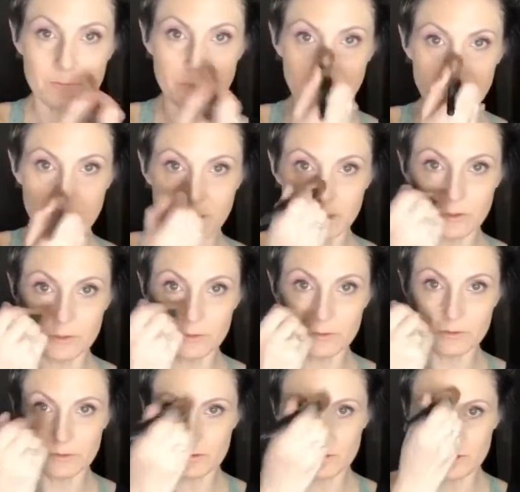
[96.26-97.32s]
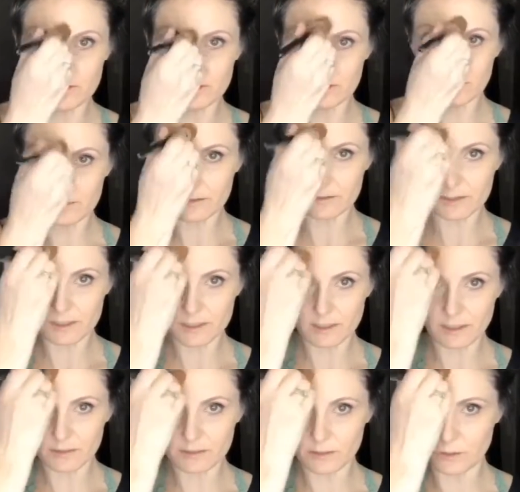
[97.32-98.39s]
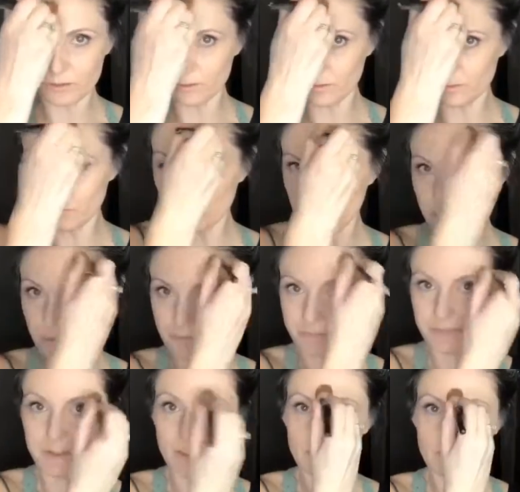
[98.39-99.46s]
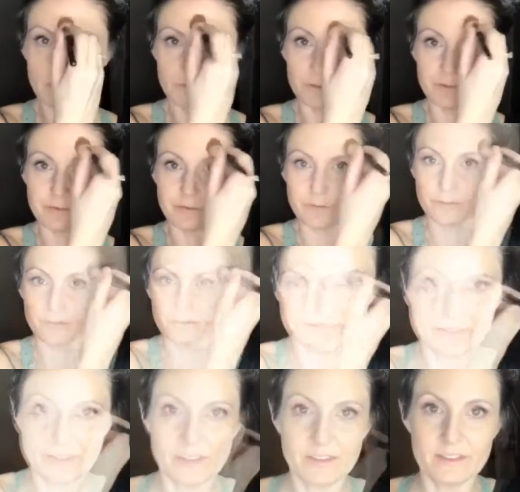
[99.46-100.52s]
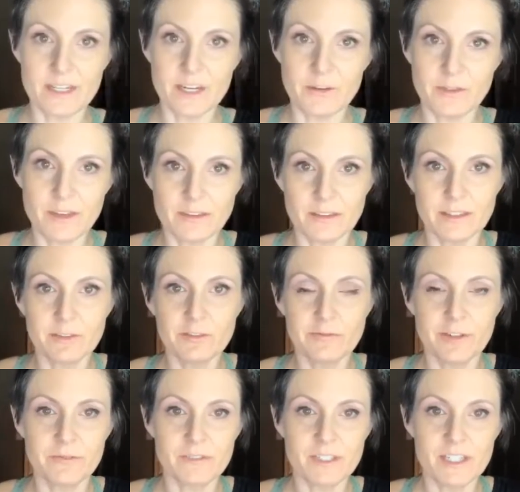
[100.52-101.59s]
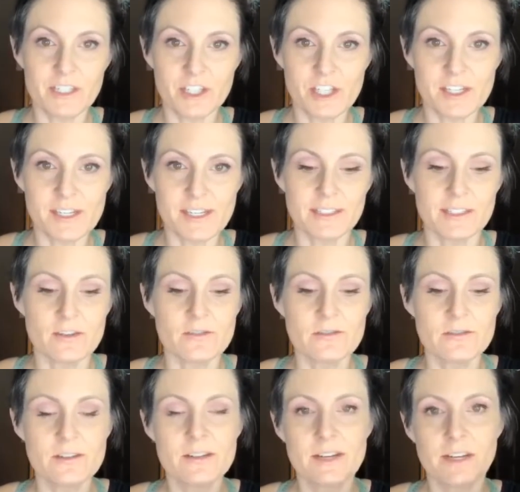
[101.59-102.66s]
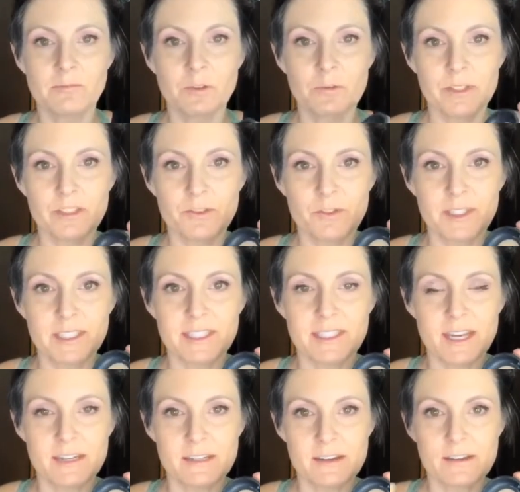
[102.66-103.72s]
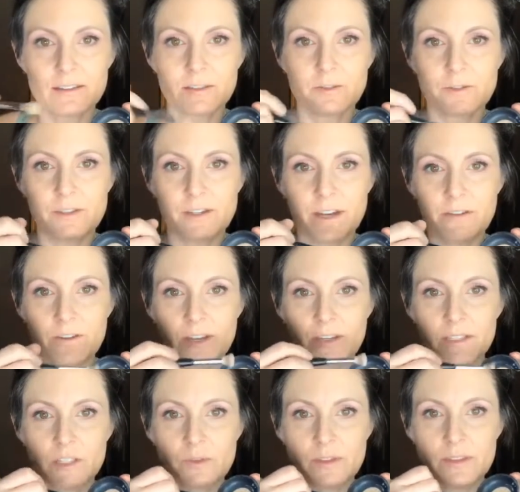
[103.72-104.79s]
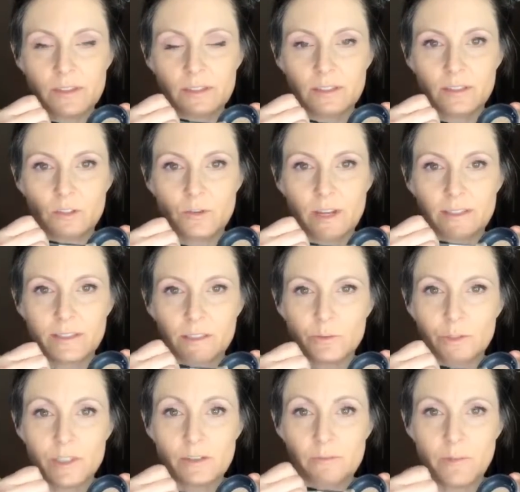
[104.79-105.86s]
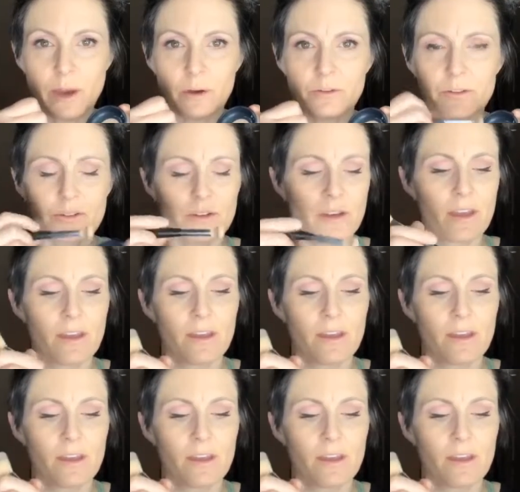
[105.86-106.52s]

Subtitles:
made my whole skin tone more uniform. Now that the liquid foundation is on, I'm going to set certain areas with this translucent powder,